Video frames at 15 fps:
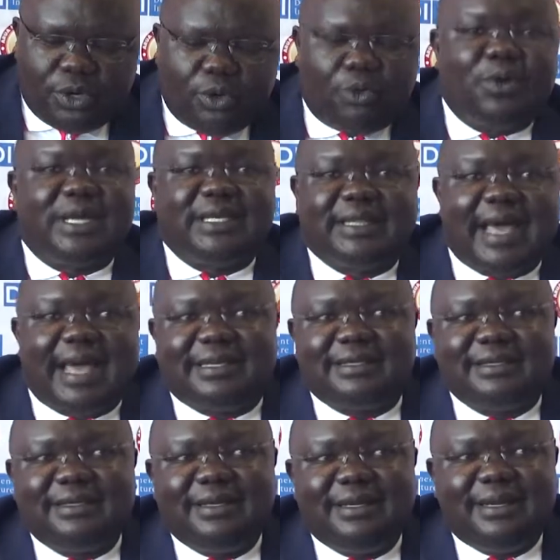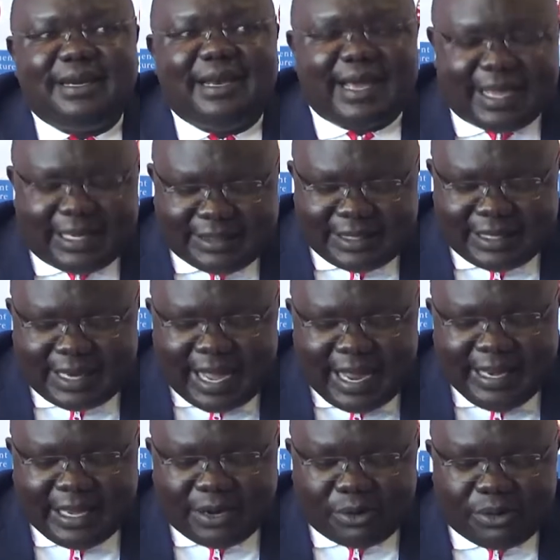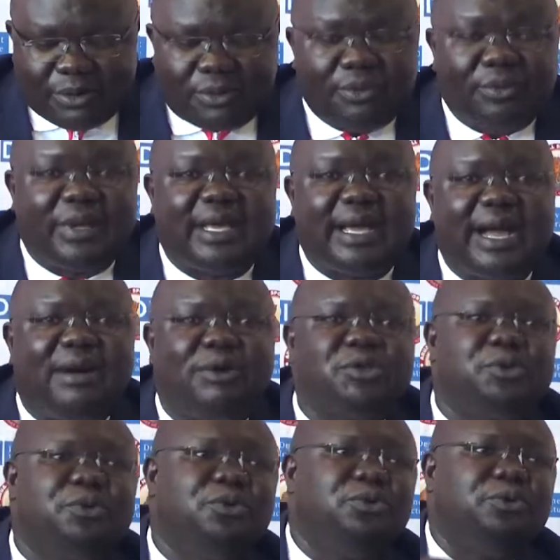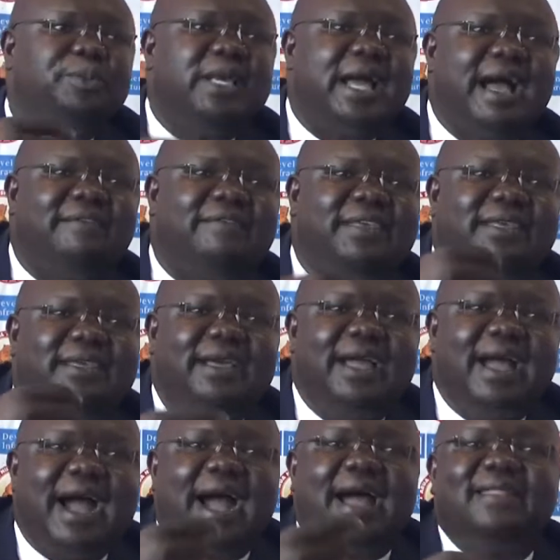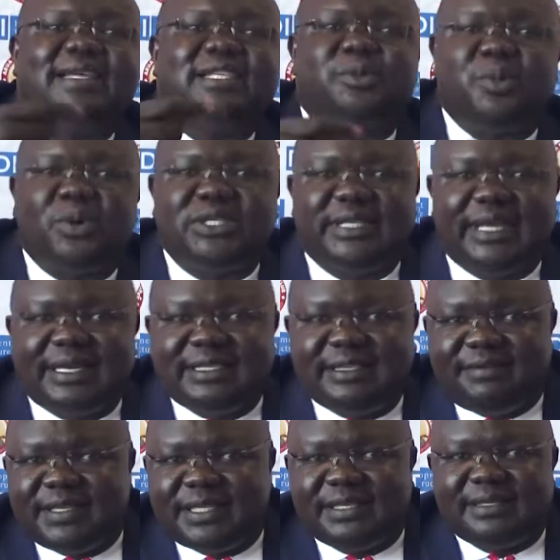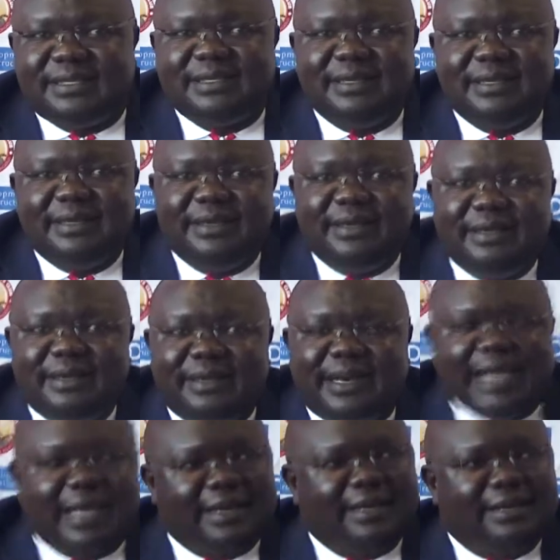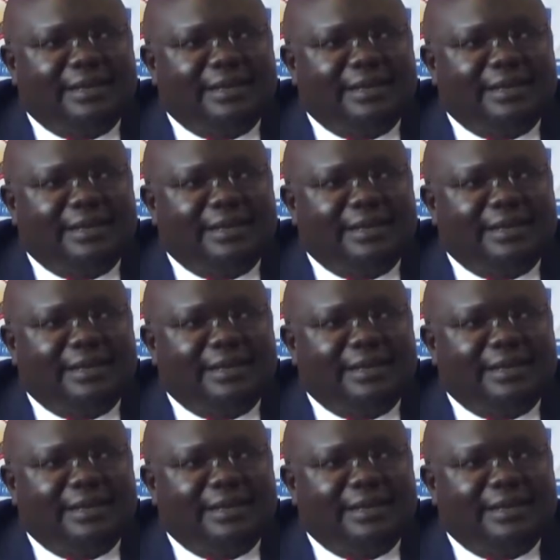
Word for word: look at that. Like I said earlier on, we are also going to be having other sporting activities. Like